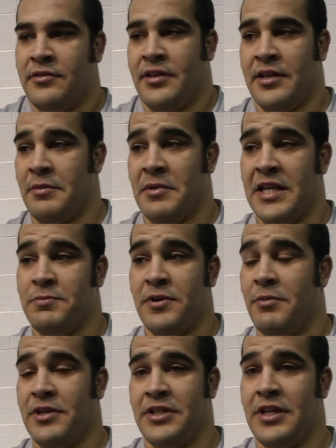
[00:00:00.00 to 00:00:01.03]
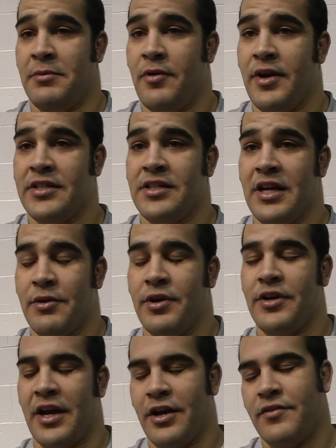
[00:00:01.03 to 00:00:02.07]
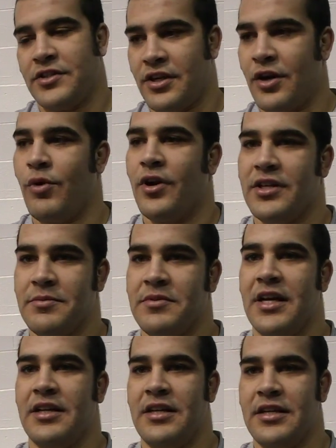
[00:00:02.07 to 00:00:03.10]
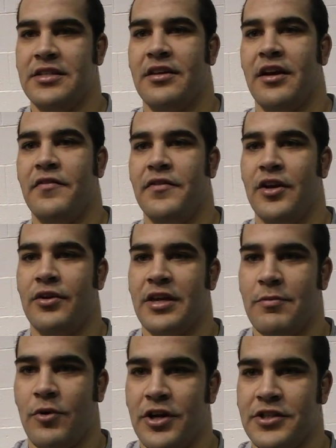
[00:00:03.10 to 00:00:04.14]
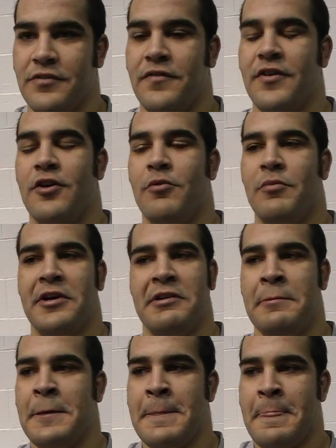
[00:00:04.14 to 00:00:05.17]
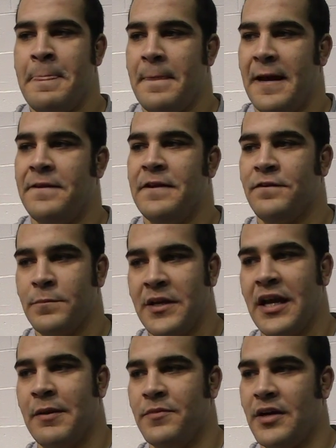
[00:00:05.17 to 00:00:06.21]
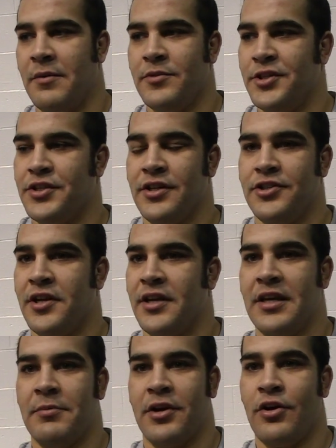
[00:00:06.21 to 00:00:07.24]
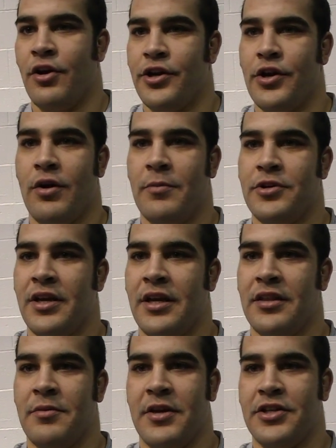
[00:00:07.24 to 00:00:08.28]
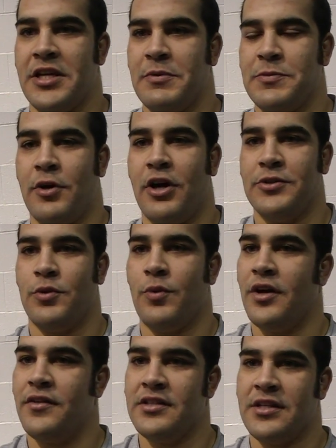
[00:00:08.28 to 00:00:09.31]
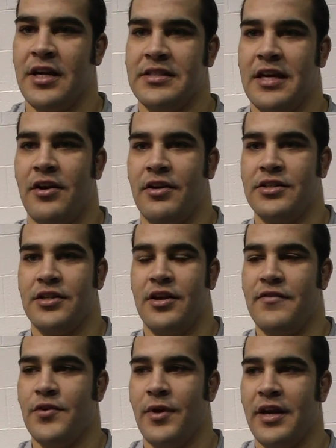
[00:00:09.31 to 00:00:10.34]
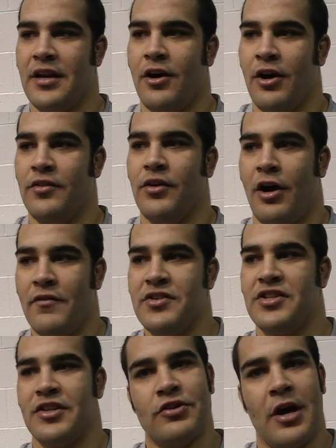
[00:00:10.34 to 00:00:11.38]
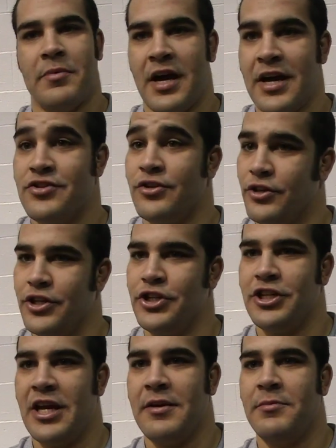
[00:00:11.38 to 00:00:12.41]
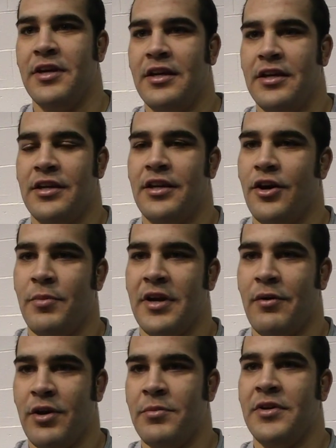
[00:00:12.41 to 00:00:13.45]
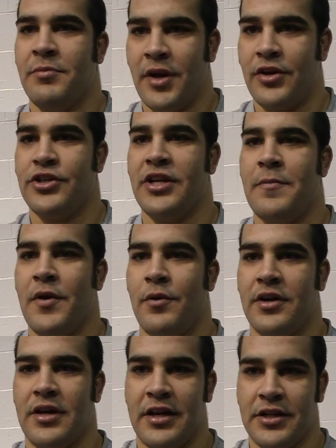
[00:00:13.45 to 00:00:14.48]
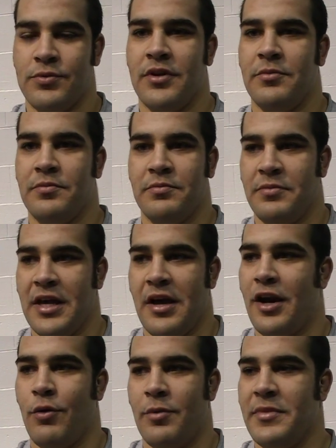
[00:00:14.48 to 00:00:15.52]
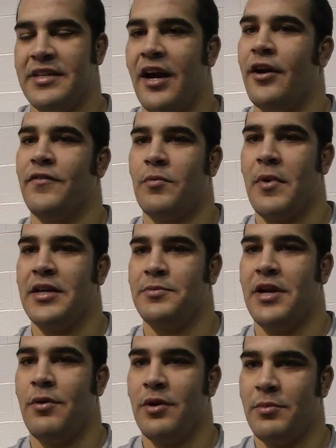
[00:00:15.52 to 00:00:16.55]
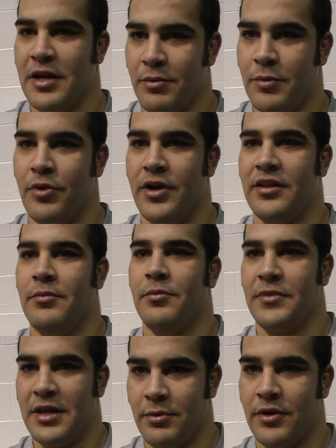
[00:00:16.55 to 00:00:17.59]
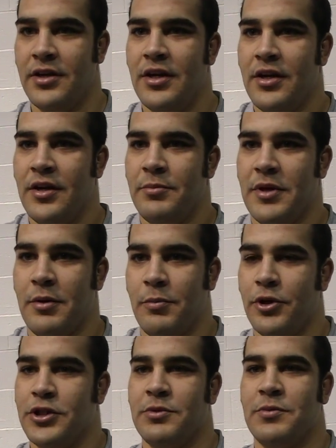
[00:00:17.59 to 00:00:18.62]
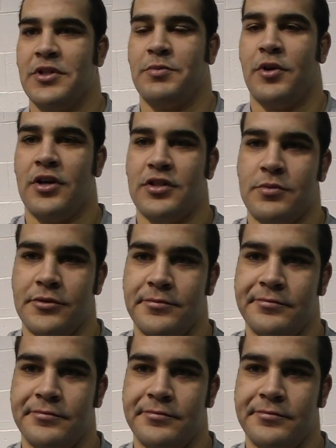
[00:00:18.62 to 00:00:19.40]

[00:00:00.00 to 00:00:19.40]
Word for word: I mean that's pretty much it. My wrestling, I want I obviously got to work on some technique stuff. You know, keep watching film, but. I think for me, I'm, I'm just going to try to get my cardio up, try to get in the best shape as possible, wear these guys out because you know heavyweight. Obviously, the top guys are in good shape, you know, but I want to be in better shape. I want to. I just want to be. I don't want to be tired after the match, but I want to be able to break them and be able to be able to push them as much as possible.